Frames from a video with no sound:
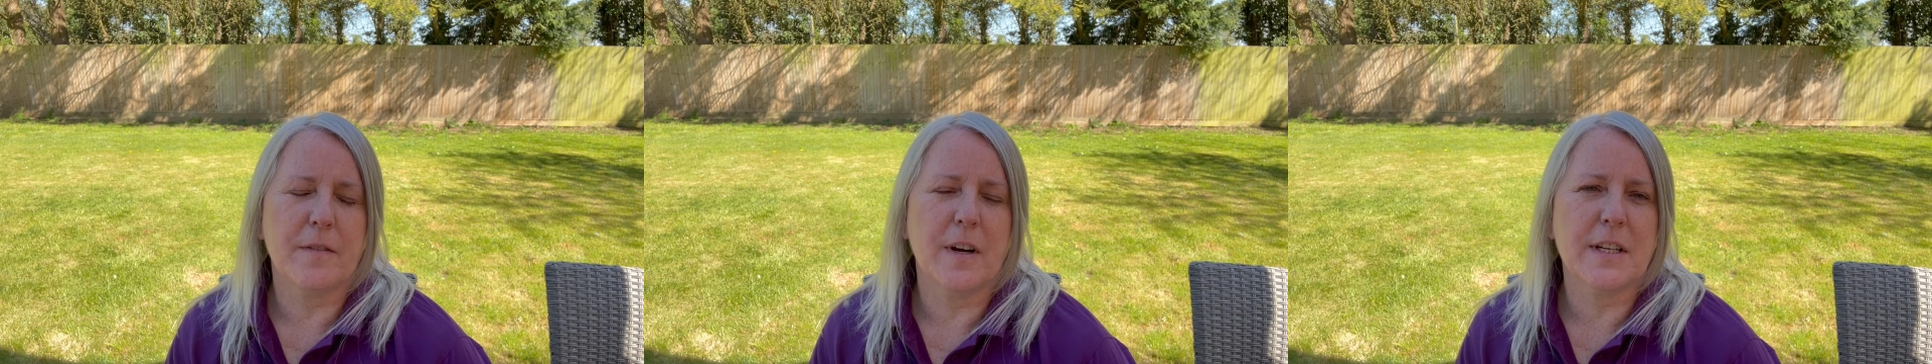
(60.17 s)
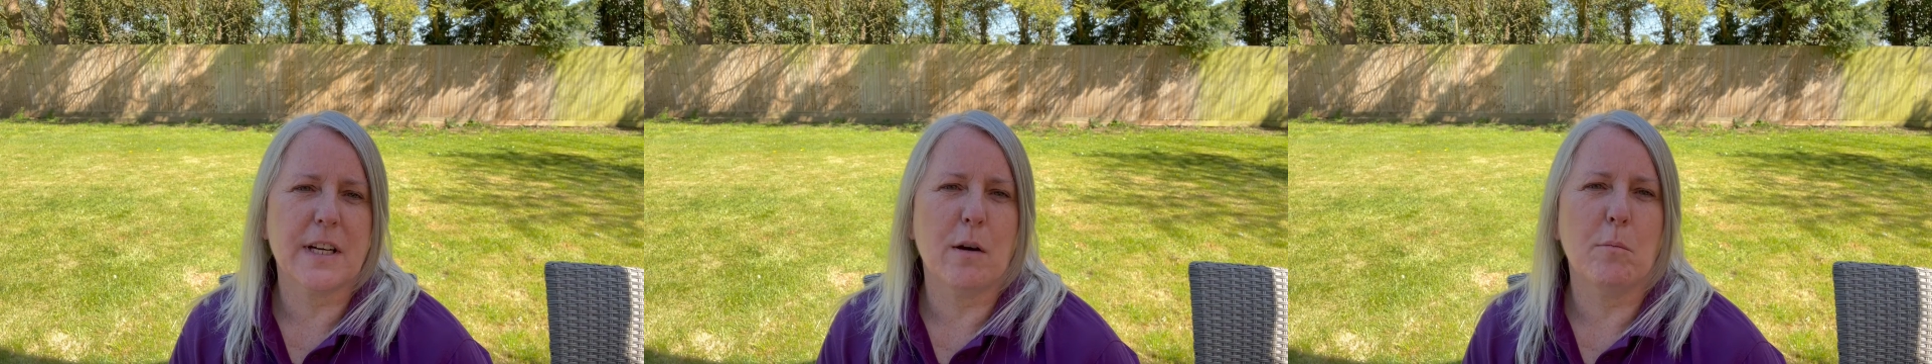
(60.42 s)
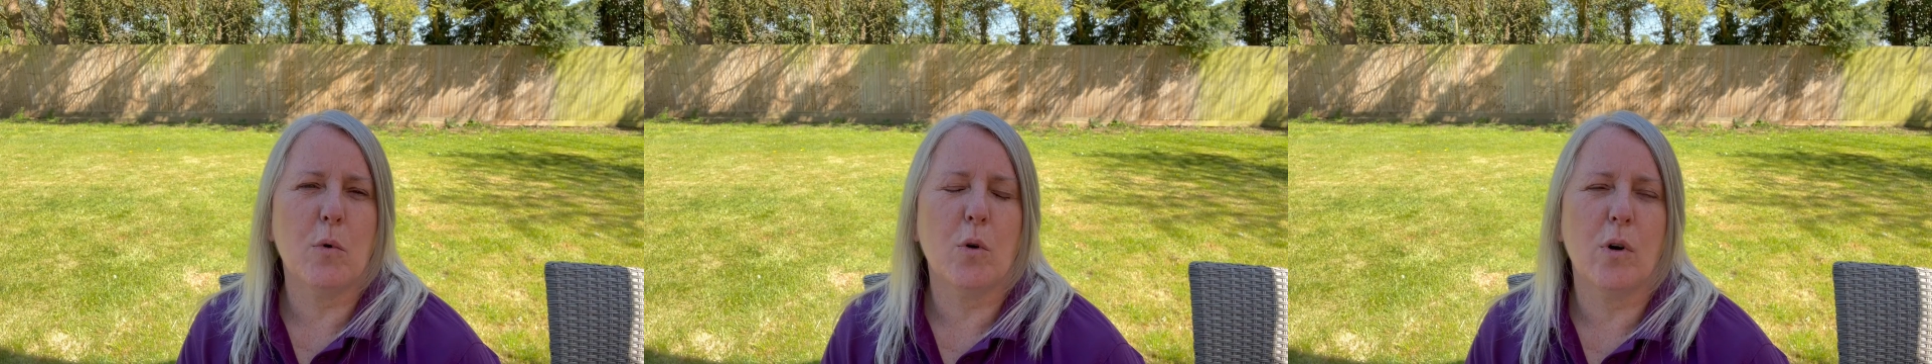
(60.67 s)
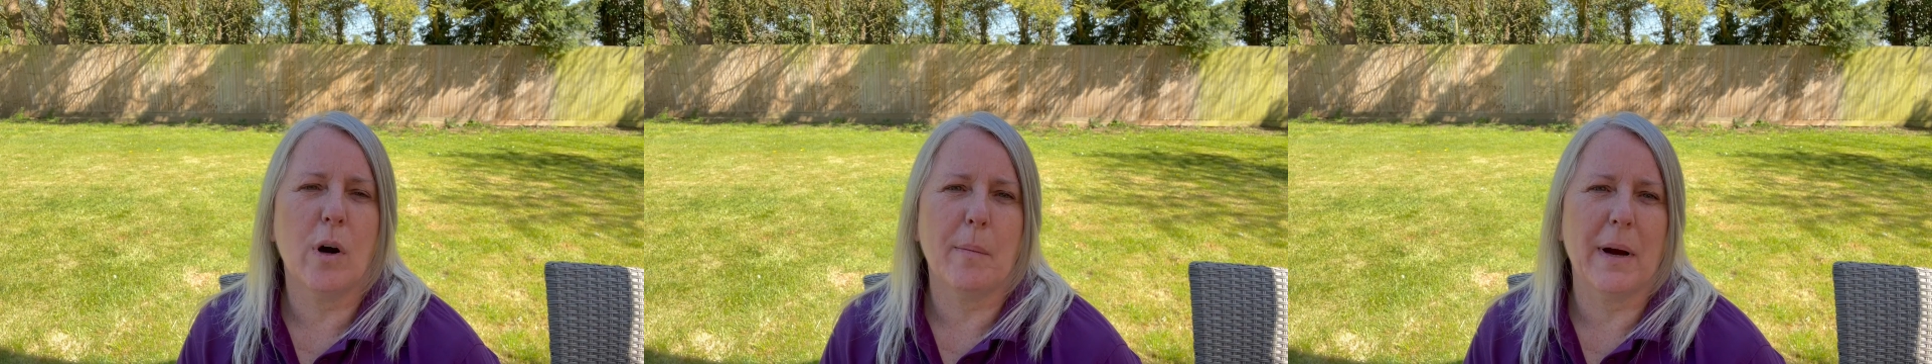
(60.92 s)
to find out
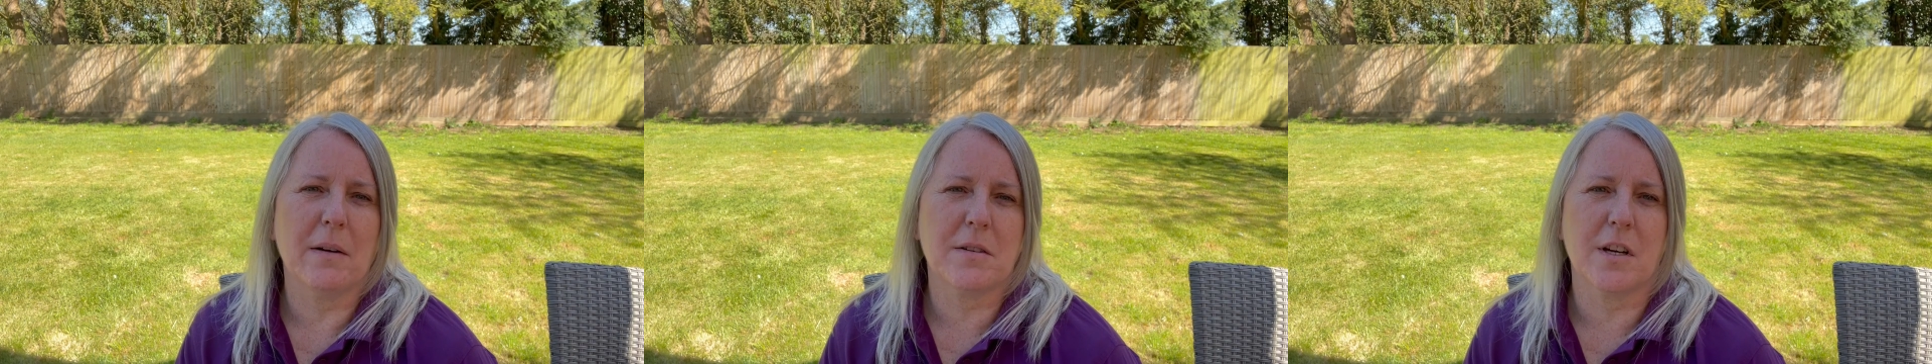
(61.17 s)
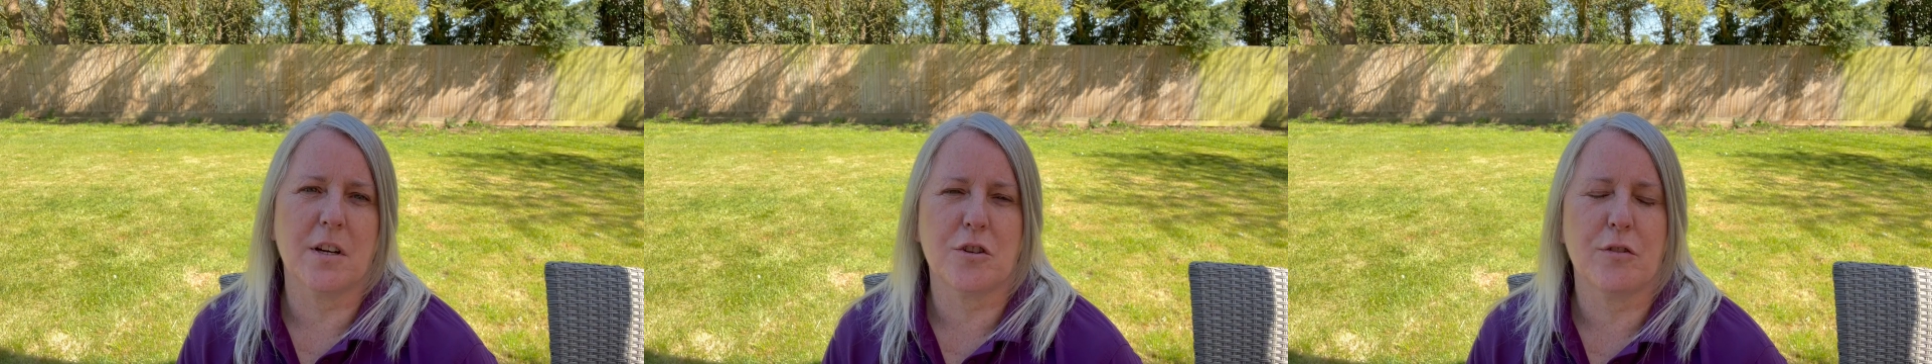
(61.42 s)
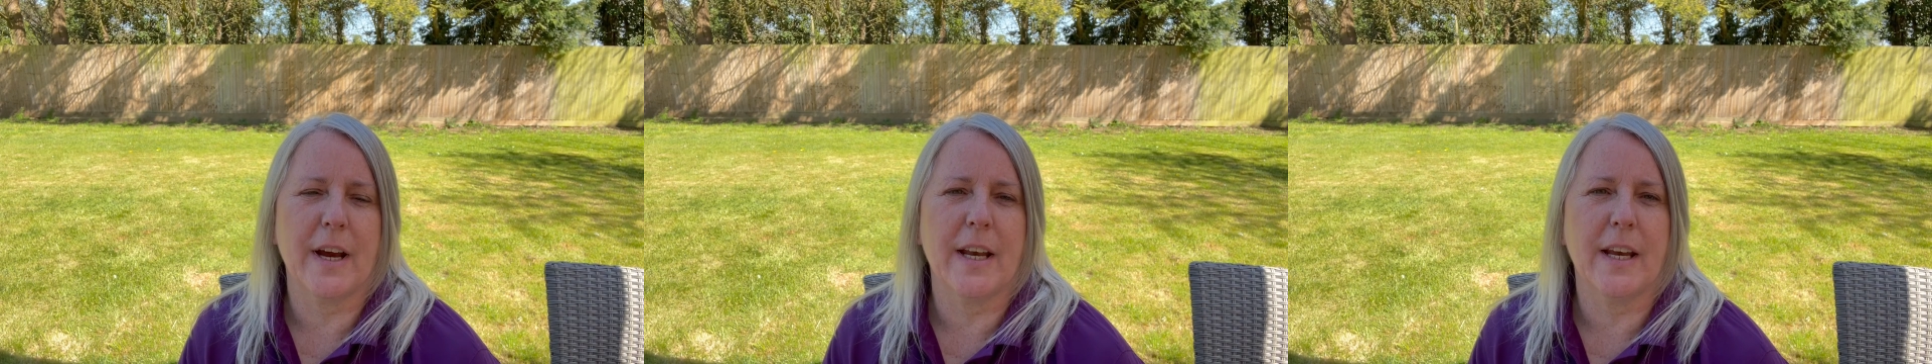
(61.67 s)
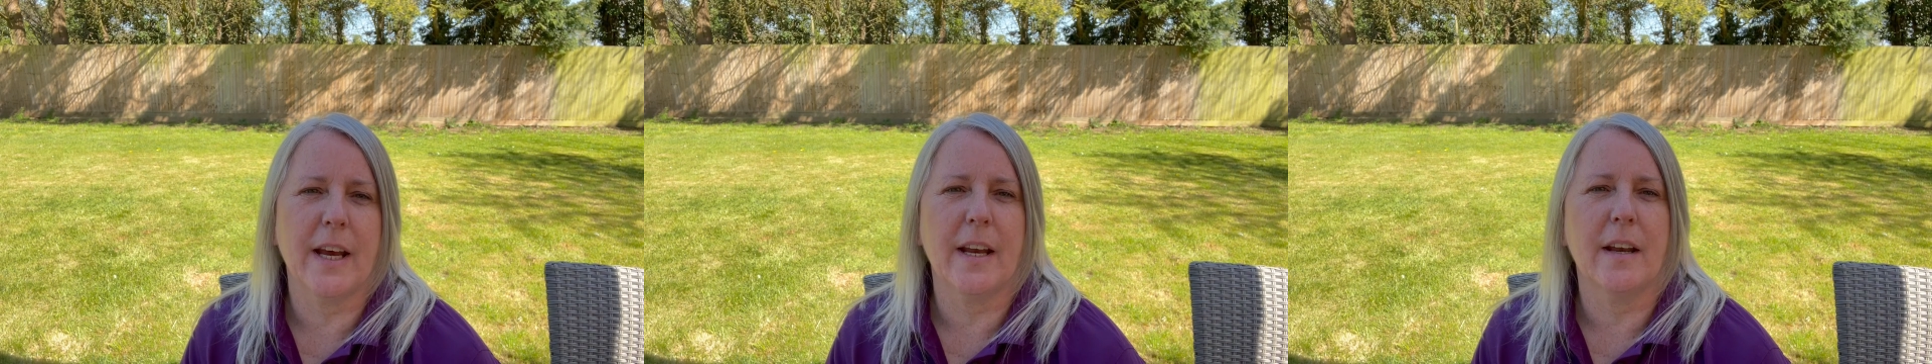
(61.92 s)
more about our
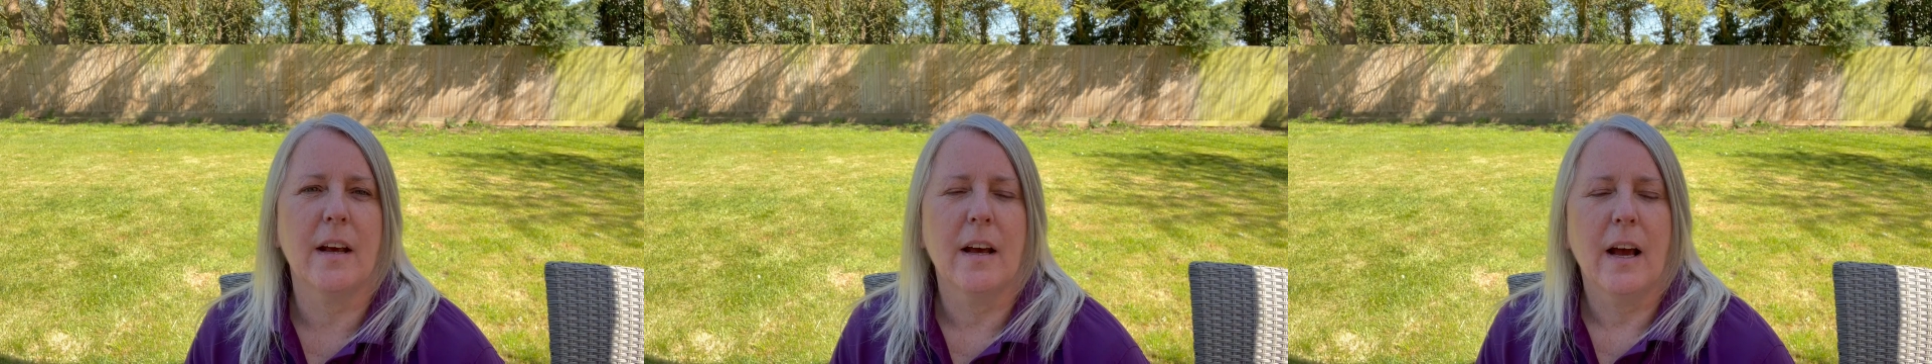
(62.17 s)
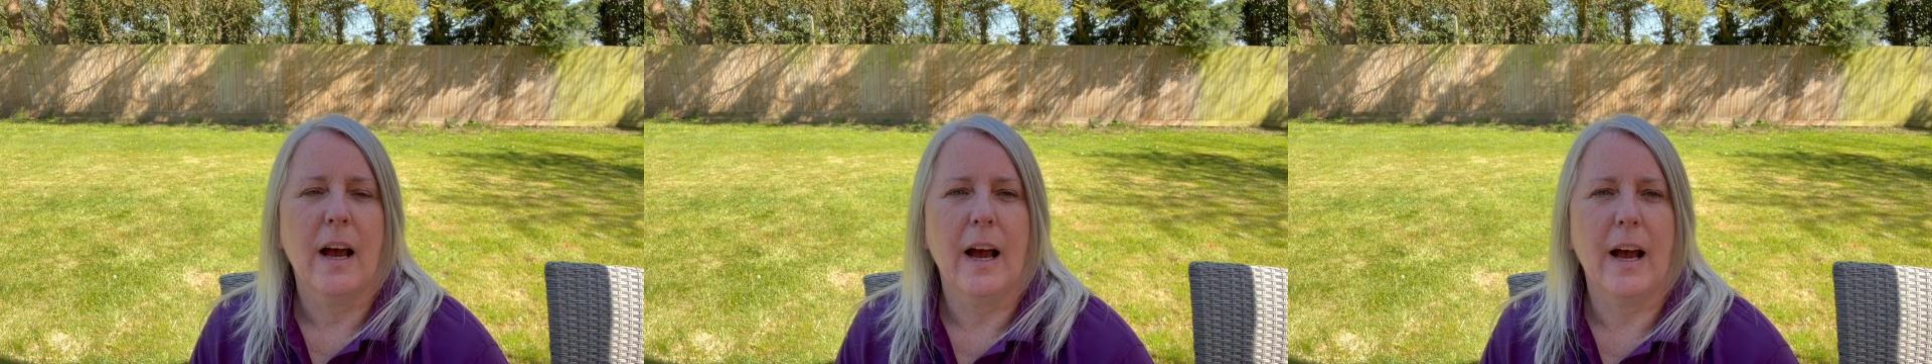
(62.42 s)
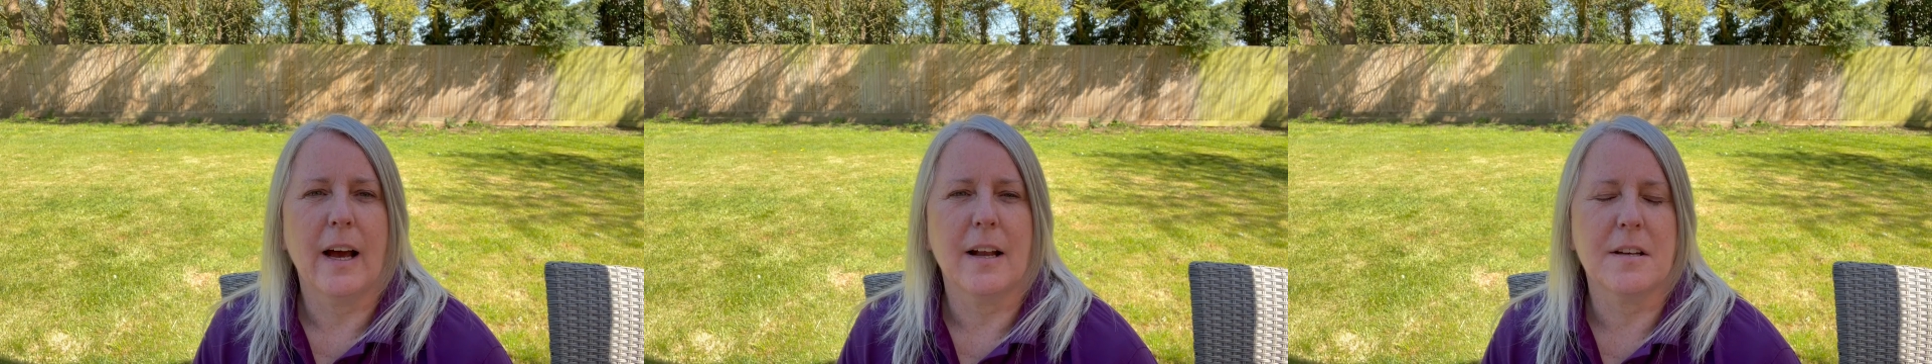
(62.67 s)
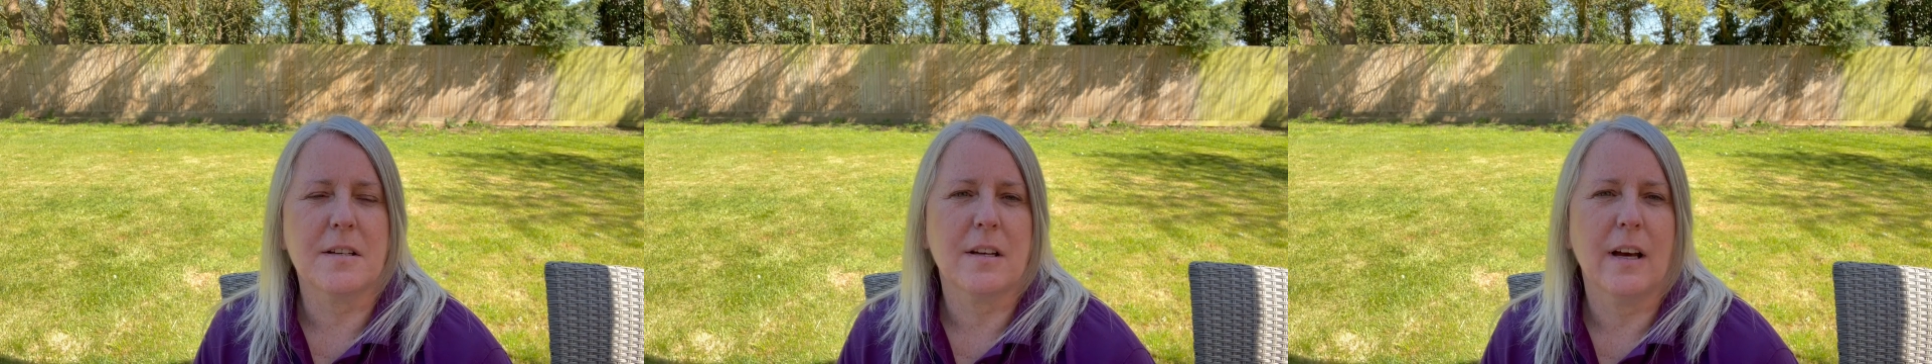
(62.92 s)
training
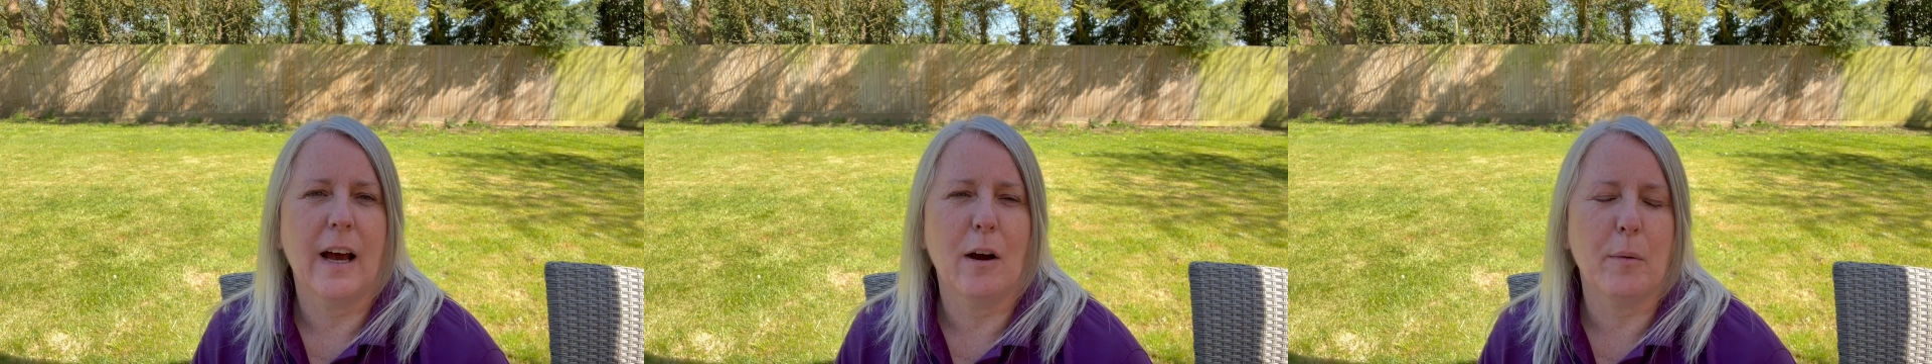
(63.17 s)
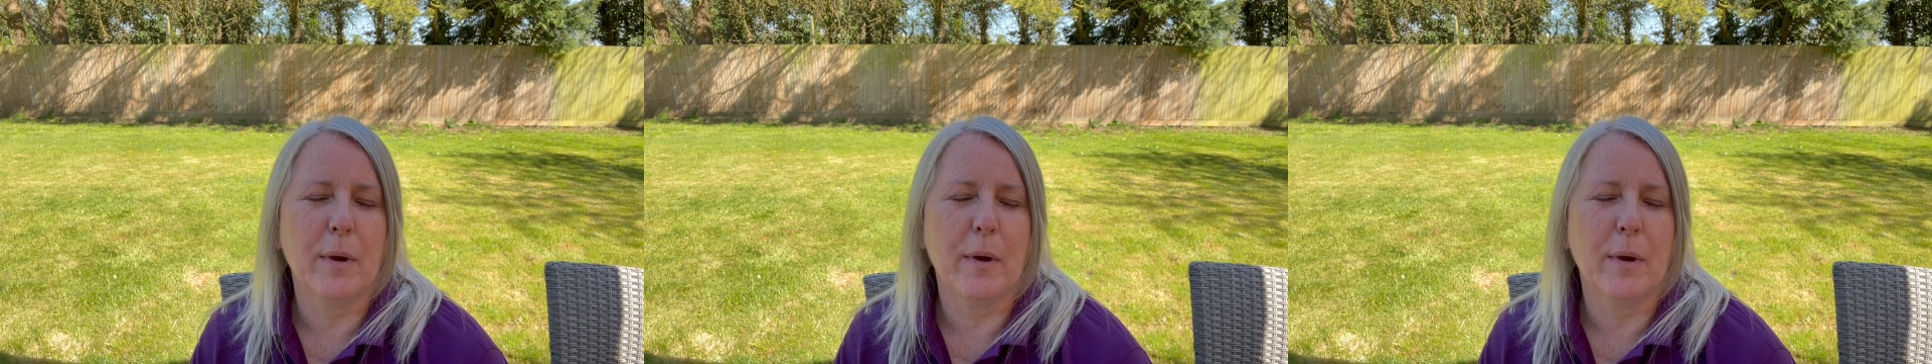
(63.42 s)
and how